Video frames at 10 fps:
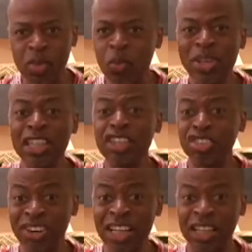We need
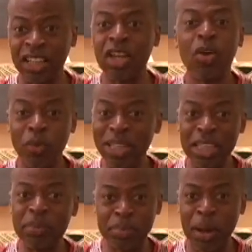training. We
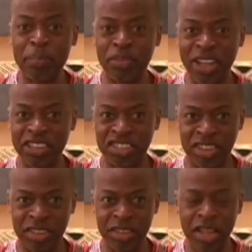need preparation.
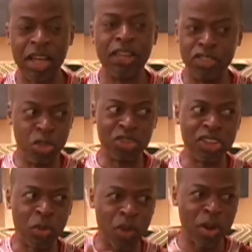Using
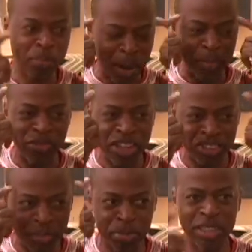the word
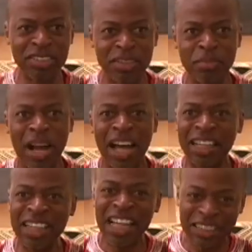preparation brings to
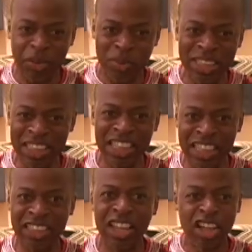mind that we
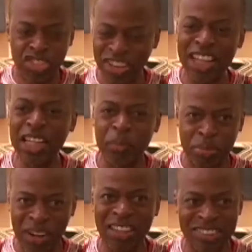need training
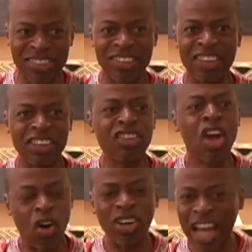processes
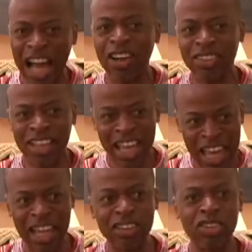on how to
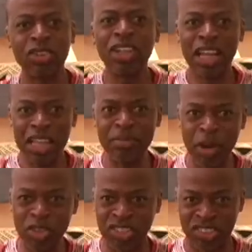handle
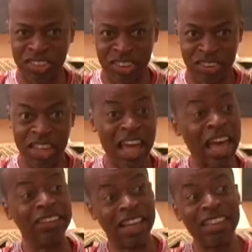emergencies.
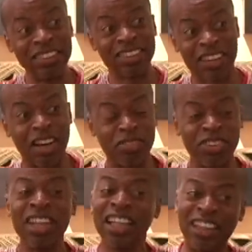And then
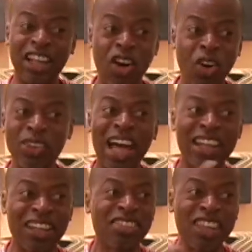discover that a whole lot
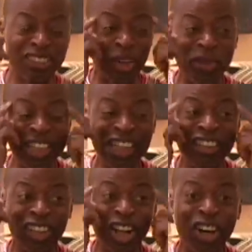of the things that we need
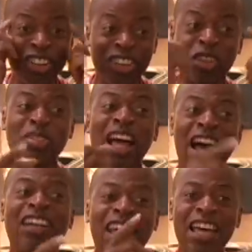to learn in terms of
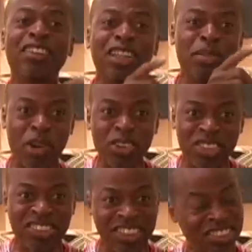how to handle
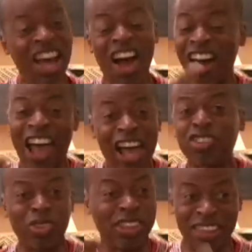emergencies are
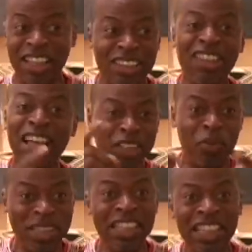actually things that
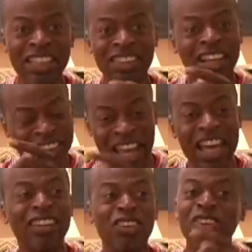we need to
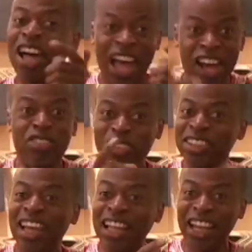handle
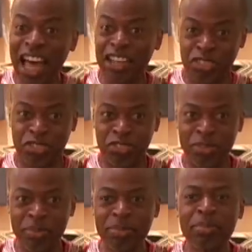everyday life.
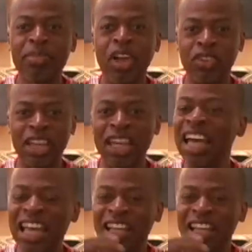Okay?